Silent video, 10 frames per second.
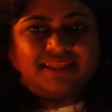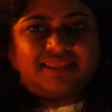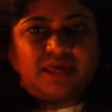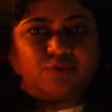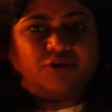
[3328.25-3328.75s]

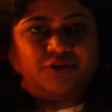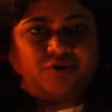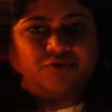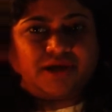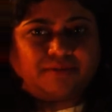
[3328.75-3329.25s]
They want
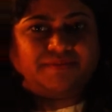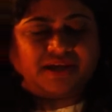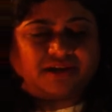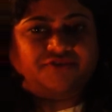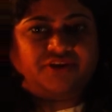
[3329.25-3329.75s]
you to help
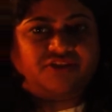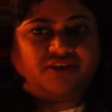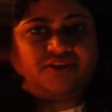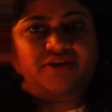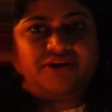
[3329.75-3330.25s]
their country
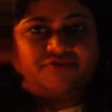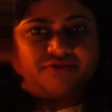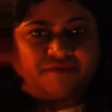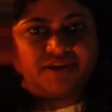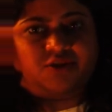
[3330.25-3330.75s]
generate
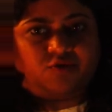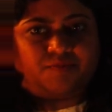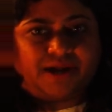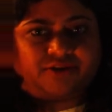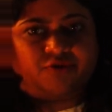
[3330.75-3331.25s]
revenue
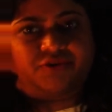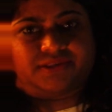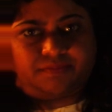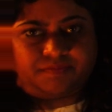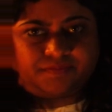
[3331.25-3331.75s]
by
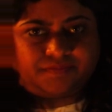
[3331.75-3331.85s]
tourism.